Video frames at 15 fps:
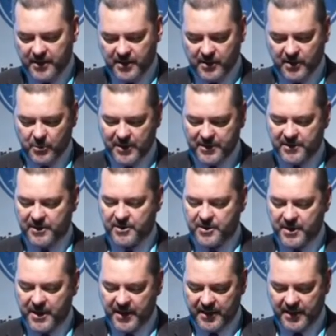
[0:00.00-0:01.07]
the Western
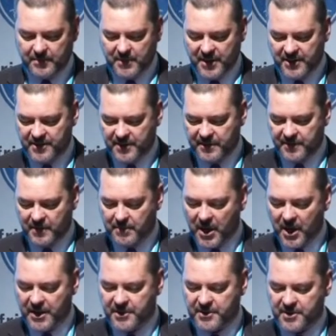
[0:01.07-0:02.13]
Australian Minister for
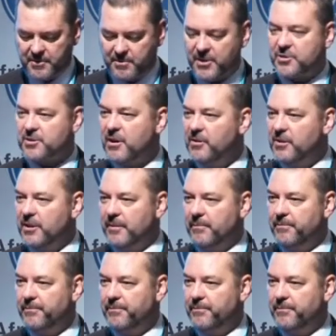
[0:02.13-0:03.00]
Mines and Petroleum.